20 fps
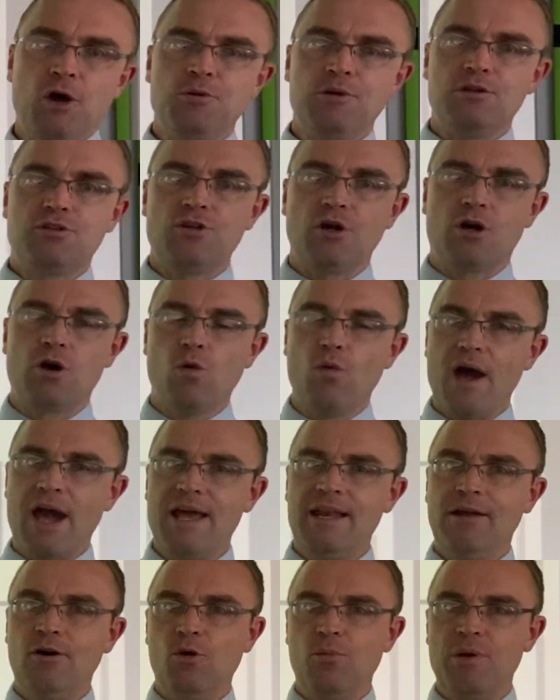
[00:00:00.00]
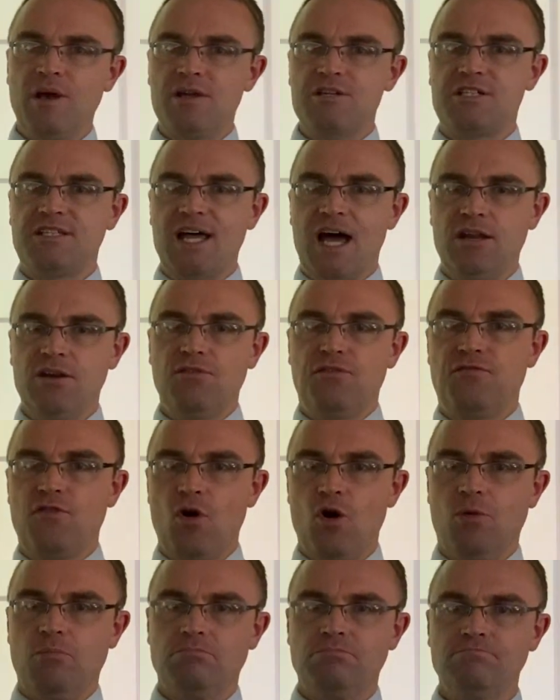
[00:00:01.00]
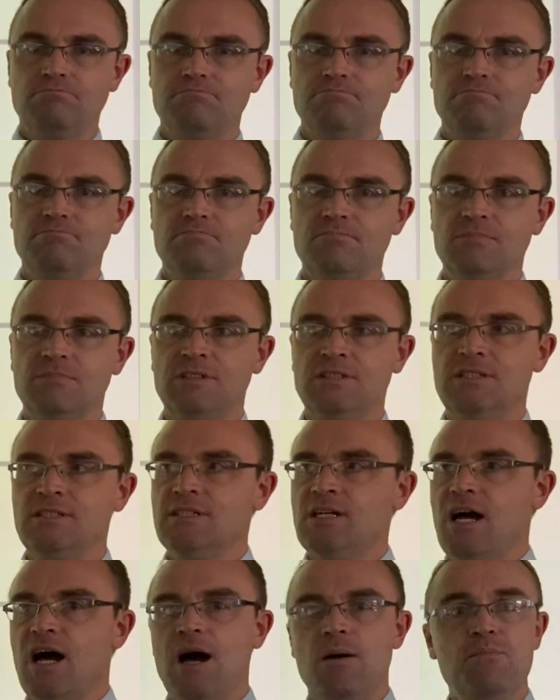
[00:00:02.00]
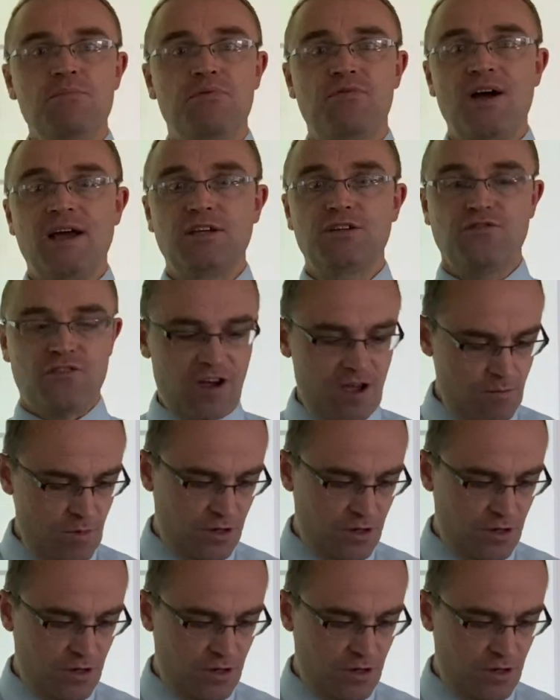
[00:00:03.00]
hope you took away a little bit of standard form. Thanks very